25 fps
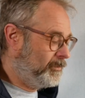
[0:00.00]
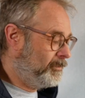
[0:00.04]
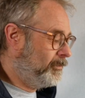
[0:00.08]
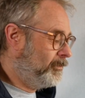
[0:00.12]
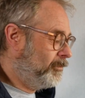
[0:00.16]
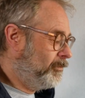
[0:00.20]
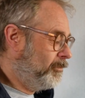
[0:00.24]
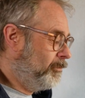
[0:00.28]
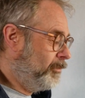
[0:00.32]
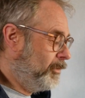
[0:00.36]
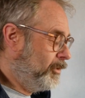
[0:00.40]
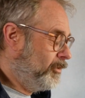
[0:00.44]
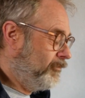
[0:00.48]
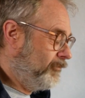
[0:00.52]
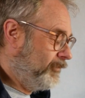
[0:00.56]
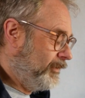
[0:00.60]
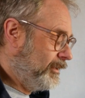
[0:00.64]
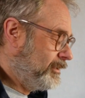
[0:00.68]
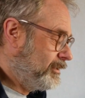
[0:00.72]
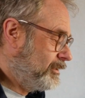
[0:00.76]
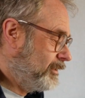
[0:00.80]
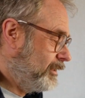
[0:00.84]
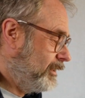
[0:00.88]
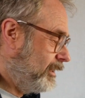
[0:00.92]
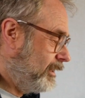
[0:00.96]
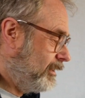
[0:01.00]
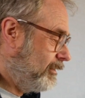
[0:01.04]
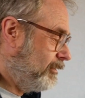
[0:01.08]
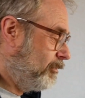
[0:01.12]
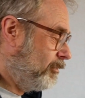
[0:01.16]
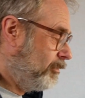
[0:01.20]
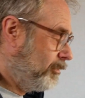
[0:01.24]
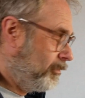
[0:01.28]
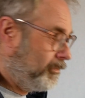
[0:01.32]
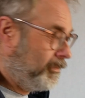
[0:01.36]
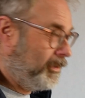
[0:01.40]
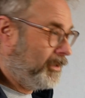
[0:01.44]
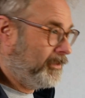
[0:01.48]
movies in,
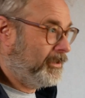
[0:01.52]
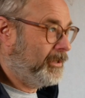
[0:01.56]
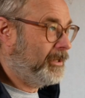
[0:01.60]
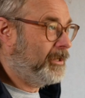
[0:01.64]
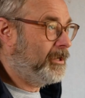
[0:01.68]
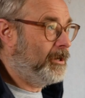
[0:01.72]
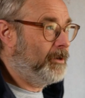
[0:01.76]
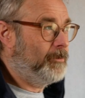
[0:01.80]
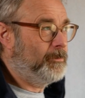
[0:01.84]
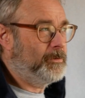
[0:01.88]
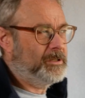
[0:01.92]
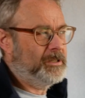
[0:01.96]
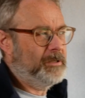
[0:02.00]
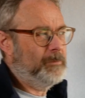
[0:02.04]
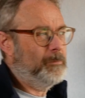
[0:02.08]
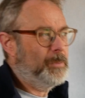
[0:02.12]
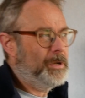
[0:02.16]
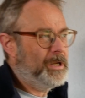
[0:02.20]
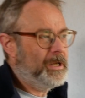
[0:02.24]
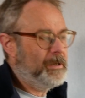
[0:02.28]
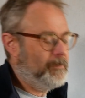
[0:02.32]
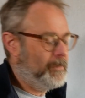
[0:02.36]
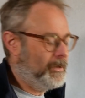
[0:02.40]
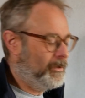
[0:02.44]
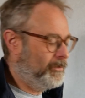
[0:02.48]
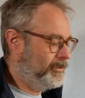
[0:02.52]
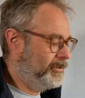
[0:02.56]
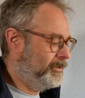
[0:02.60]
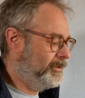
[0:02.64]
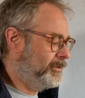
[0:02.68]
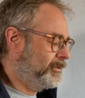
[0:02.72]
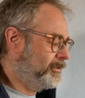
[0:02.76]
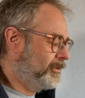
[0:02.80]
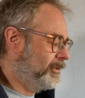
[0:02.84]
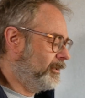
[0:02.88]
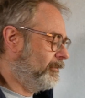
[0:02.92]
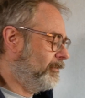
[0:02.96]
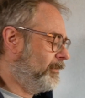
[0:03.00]
I think I was in P mode at the
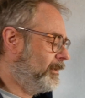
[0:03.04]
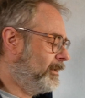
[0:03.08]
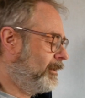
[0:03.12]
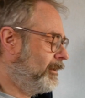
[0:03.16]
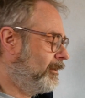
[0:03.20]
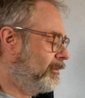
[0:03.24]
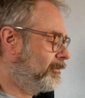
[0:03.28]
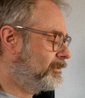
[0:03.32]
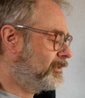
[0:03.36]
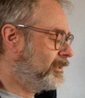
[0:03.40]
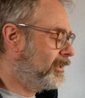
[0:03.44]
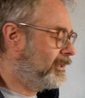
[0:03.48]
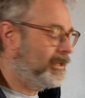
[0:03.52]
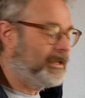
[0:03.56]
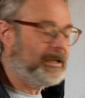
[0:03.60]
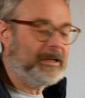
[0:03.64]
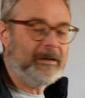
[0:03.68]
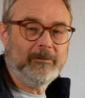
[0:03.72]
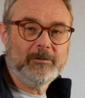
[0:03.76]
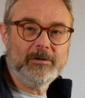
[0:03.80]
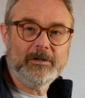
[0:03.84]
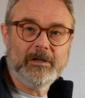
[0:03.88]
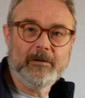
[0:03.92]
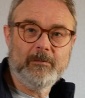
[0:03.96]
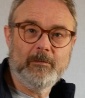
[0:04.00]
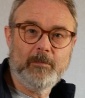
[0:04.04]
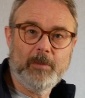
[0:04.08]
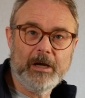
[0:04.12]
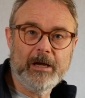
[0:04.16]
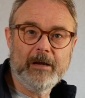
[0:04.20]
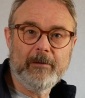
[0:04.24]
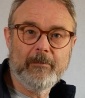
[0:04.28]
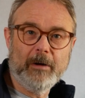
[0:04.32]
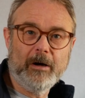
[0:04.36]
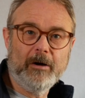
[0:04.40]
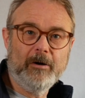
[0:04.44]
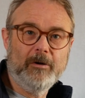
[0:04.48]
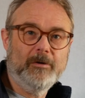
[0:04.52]
time. I was thinking it was in P
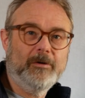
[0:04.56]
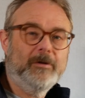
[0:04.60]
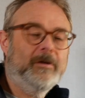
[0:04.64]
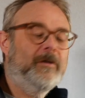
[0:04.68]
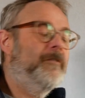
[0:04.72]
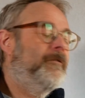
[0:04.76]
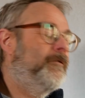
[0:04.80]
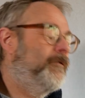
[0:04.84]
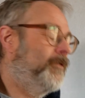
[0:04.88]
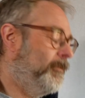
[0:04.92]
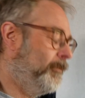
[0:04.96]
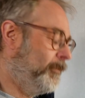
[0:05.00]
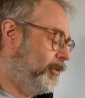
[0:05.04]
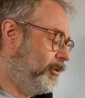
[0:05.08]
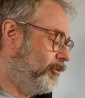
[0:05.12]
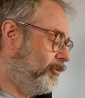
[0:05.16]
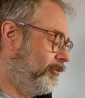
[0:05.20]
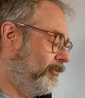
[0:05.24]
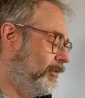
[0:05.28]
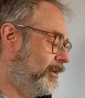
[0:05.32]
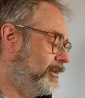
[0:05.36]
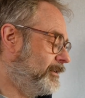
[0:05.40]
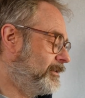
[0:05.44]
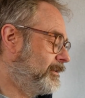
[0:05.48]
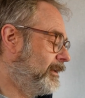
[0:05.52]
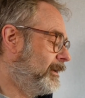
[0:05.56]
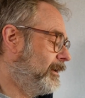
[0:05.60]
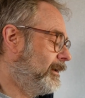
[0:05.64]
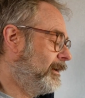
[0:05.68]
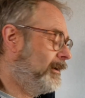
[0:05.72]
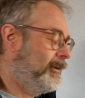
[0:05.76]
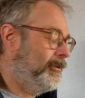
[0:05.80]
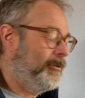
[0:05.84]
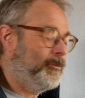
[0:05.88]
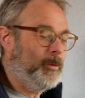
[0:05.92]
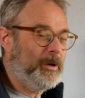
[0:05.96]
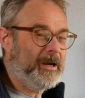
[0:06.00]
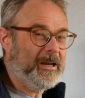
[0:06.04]
mode for movies,
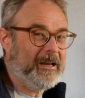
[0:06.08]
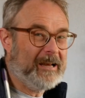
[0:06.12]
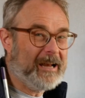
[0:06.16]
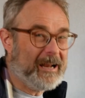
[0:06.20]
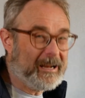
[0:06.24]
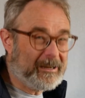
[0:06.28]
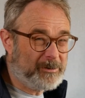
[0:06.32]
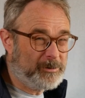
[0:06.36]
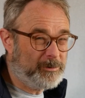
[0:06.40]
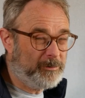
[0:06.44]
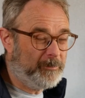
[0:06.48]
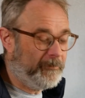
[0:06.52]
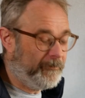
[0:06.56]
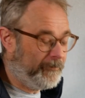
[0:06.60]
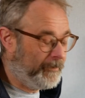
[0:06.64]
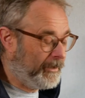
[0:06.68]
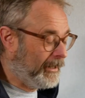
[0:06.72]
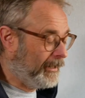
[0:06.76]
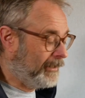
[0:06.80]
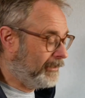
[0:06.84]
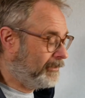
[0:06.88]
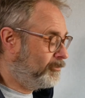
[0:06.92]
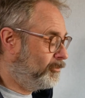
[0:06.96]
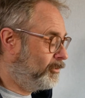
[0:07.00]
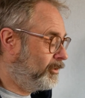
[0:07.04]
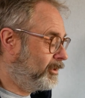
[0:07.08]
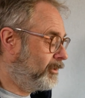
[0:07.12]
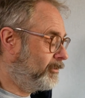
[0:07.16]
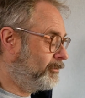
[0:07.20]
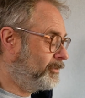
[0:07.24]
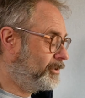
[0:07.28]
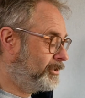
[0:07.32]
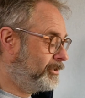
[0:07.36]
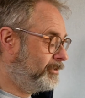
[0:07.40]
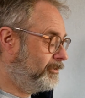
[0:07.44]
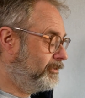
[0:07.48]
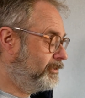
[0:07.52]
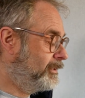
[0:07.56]
when in actual fact what I was
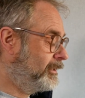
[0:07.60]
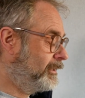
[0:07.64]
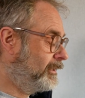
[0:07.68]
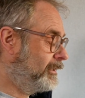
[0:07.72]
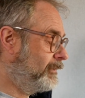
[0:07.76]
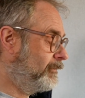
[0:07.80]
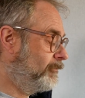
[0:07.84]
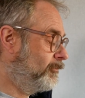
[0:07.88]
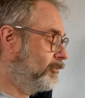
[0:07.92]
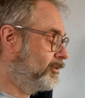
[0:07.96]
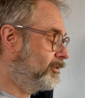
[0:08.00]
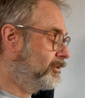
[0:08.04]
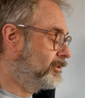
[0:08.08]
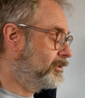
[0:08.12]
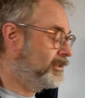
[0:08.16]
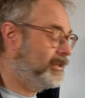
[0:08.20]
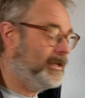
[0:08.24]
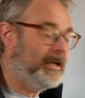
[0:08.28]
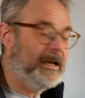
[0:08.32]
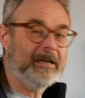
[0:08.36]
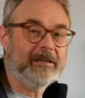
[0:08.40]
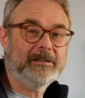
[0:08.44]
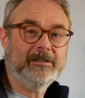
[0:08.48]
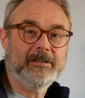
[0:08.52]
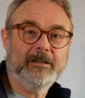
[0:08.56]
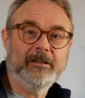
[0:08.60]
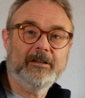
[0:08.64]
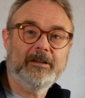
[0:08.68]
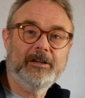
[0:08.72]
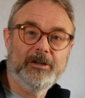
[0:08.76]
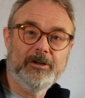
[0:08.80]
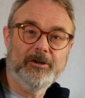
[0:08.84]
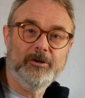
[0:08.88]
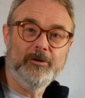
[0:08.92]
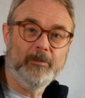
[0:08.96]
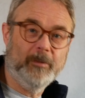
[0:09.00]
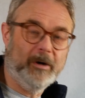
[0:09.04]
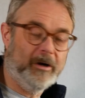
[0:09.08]
shooting in was
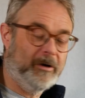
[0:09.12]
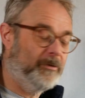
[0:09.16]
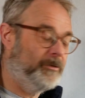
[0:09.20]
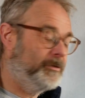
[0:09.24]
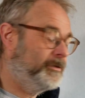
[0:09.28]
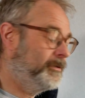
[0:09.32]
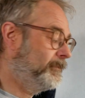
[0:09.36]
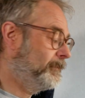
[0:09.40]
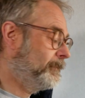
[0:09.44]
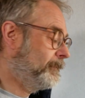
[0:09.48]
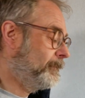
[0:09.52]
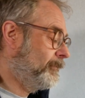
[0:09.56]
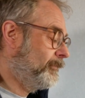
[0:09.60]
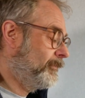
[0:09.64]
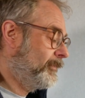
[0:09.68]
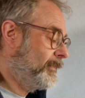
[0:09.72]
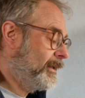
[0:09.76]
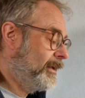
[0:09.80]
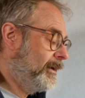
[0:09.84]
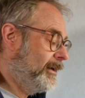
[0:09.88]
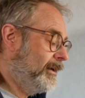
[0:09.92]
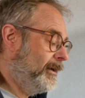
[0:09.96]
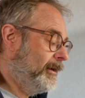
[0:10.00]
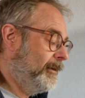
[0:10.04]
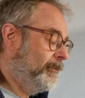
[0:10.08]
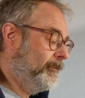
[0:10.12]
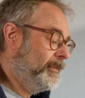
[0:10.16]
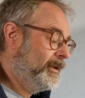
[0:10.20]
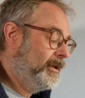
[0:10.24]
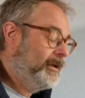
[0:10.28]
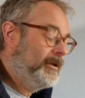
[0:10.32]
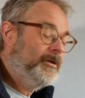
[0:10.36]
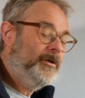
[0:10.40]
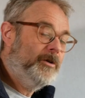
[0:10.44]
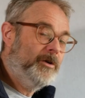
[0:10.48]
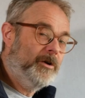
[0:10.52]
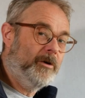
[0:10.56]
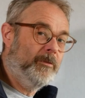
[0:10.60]
S&Q mode,
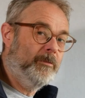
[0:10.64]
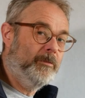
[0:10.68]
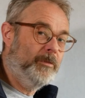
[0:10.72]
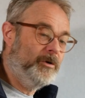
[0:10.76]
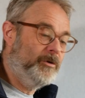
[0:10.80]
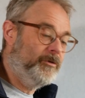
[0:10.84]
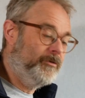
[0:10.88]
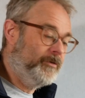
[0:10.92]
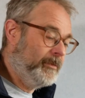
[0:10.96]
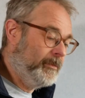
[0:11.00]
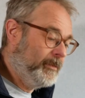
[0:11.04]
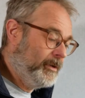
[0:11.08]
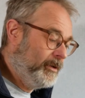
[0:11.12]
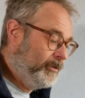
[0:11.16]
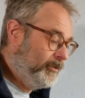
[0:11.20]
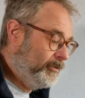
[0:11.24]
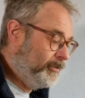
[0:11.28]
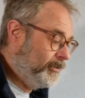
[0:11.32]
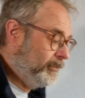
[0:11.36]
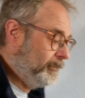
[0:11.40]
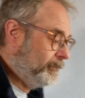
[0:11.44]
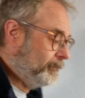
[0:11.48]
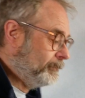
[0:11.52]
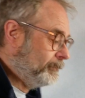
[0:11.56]
not movie mode.